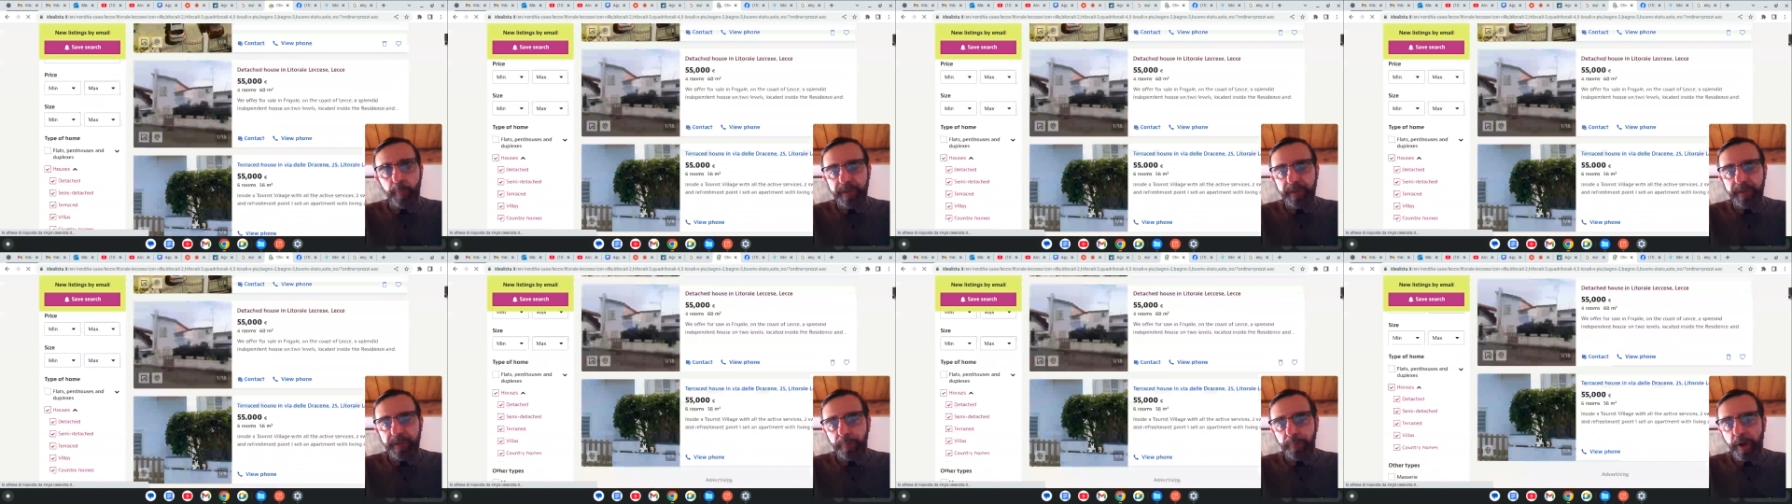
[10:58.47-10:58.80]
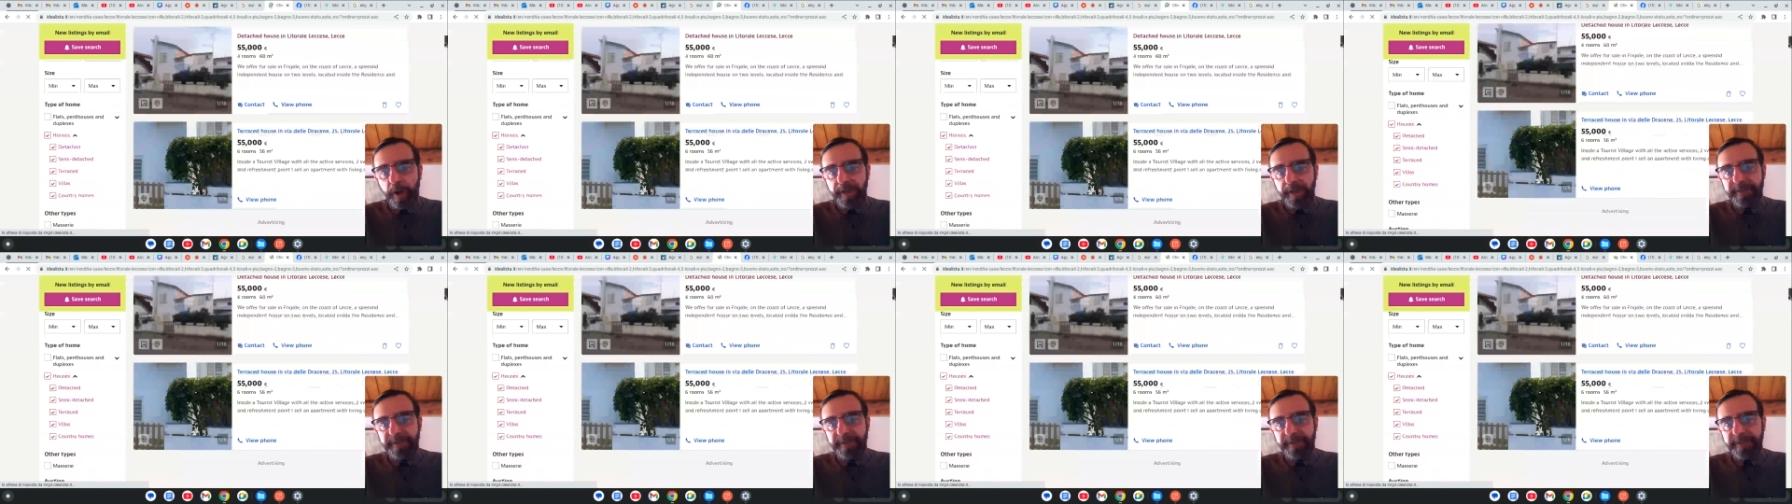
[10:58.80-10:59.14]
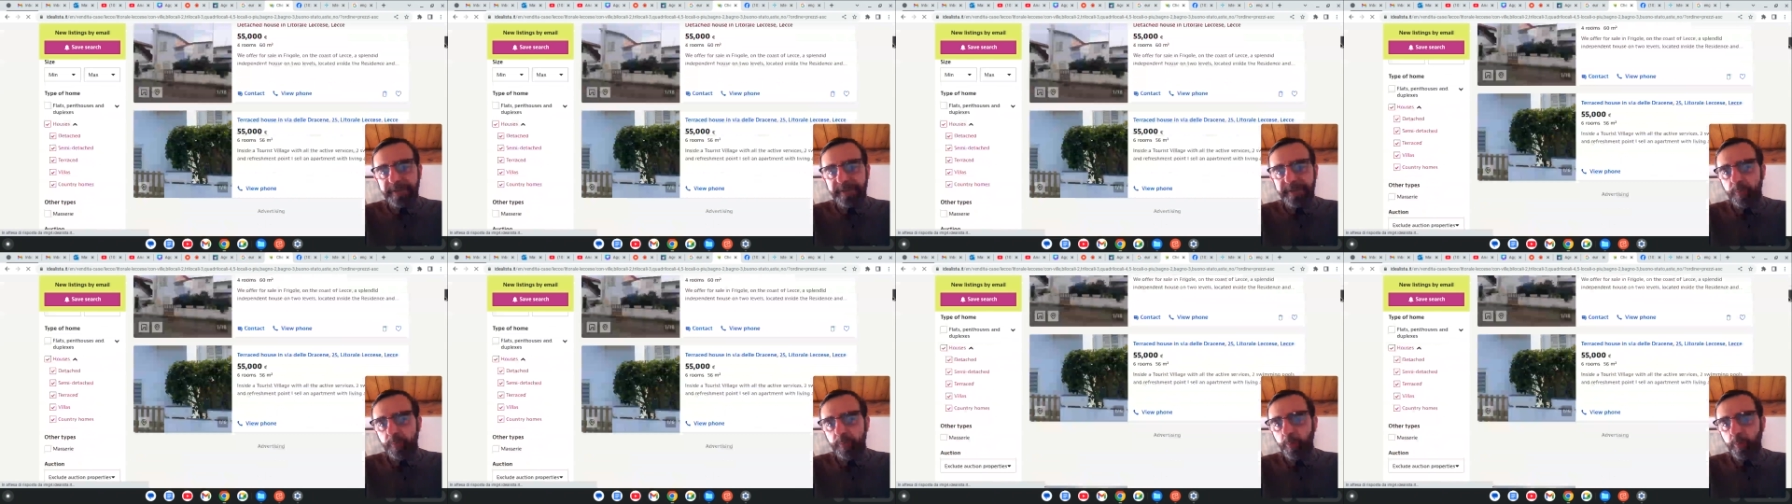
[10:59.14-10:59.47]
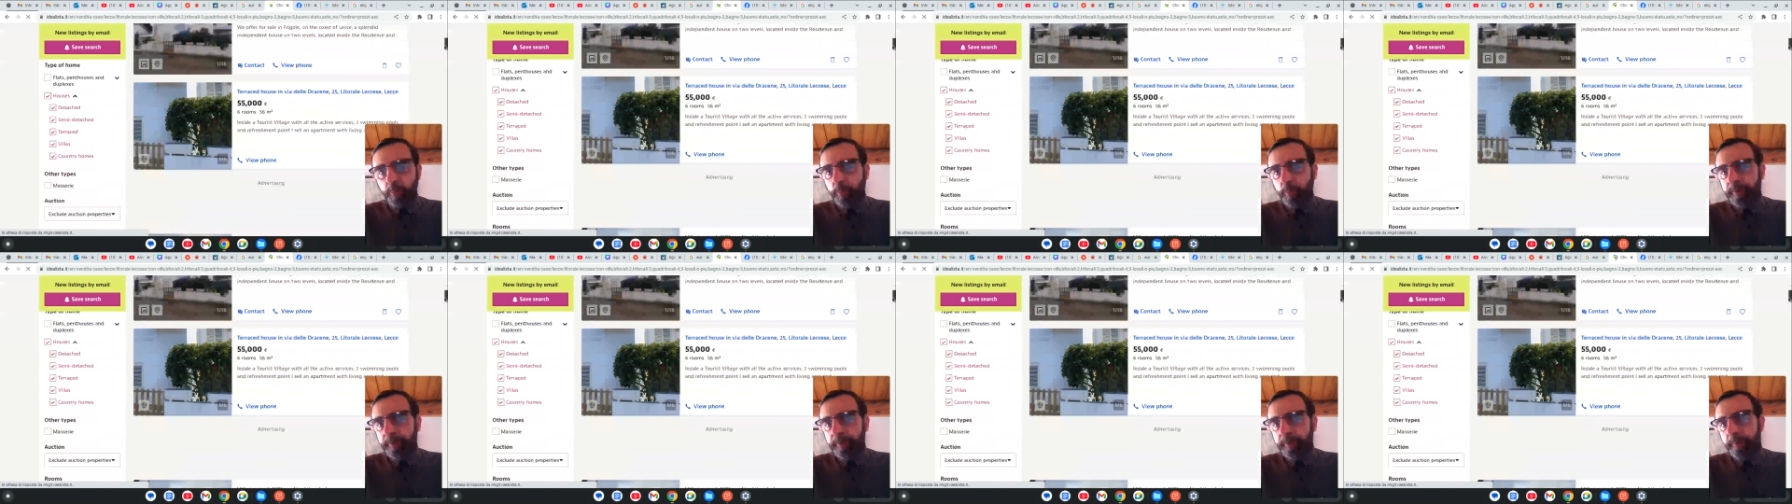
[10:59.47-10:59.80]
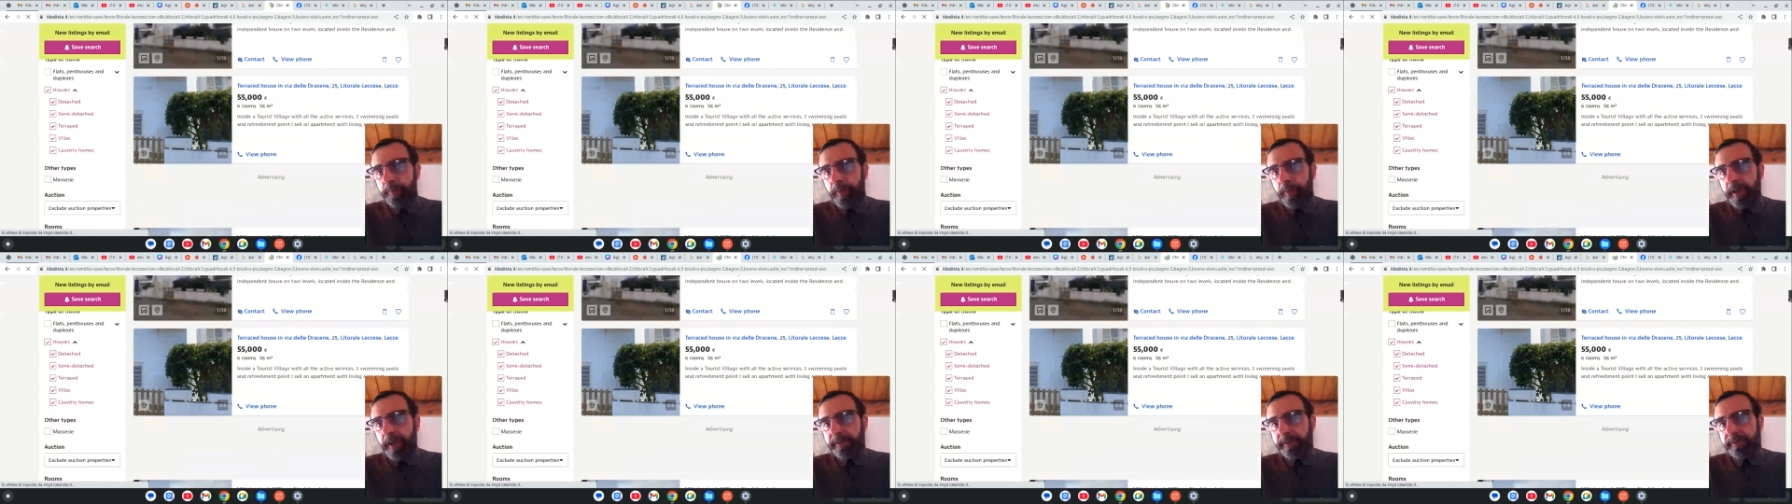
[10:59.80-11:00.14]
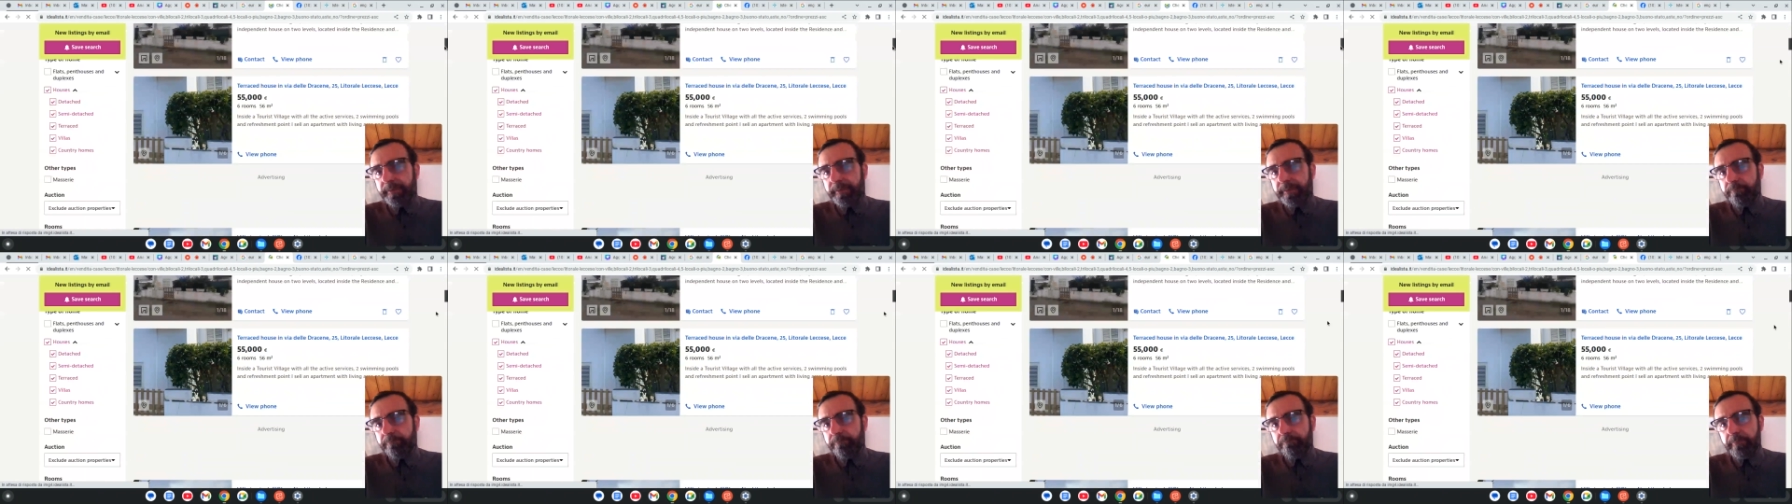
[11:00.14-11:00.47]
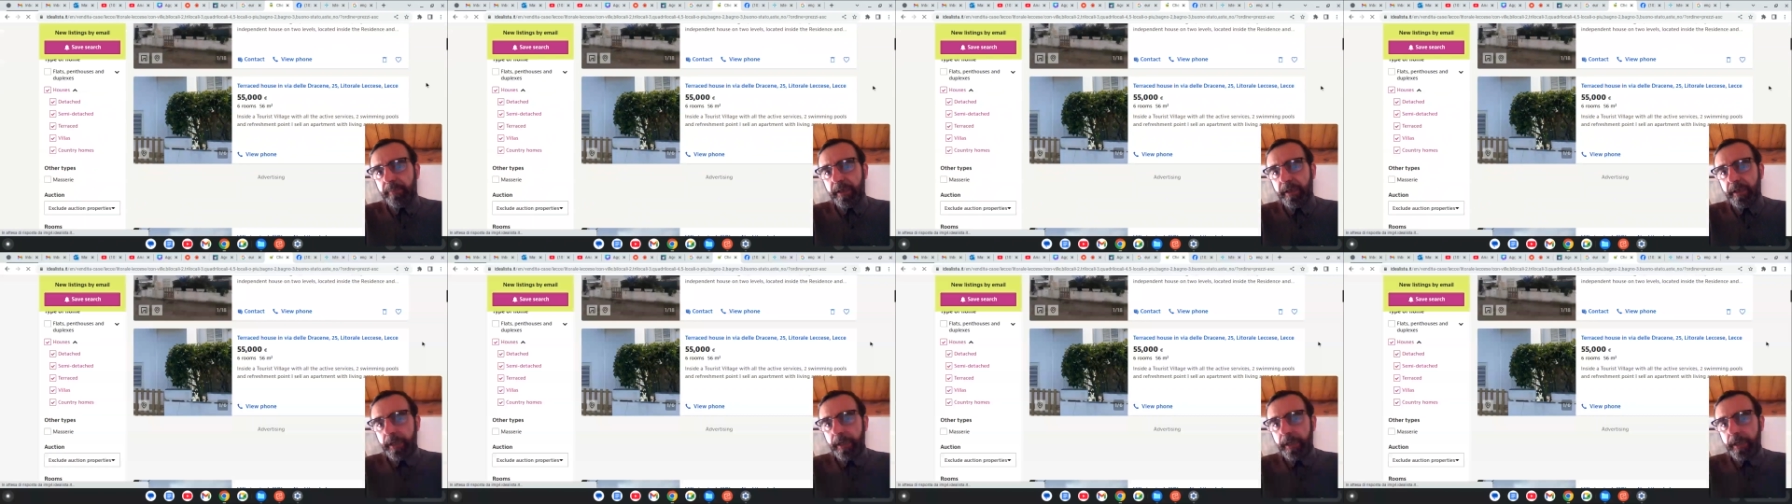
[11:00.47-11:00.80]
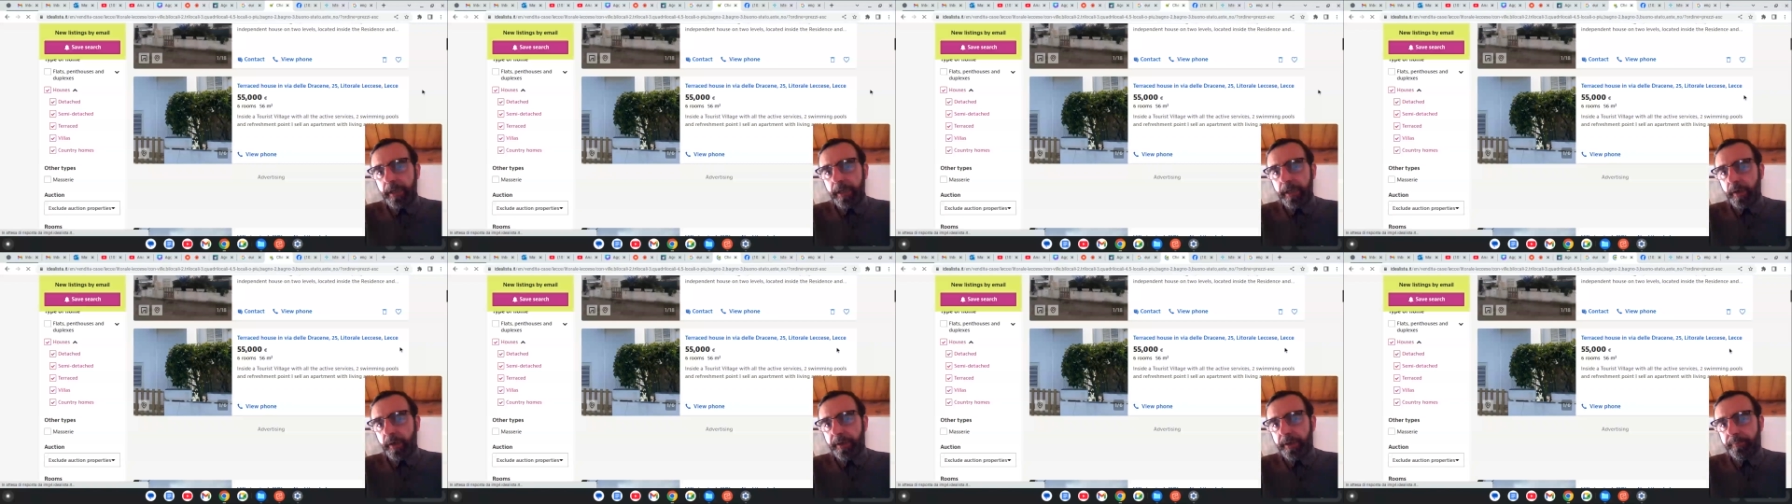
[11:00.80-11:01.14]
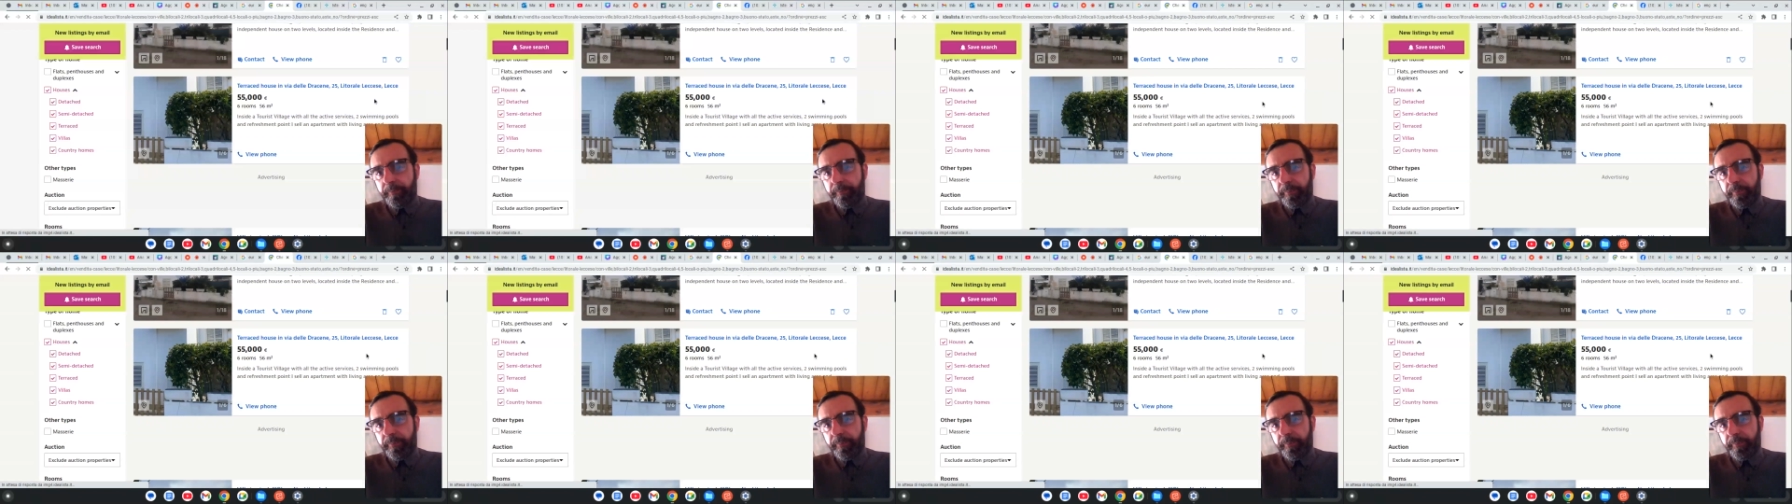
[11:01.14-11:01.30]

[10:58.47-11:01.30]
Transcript: The price is good, but anyway.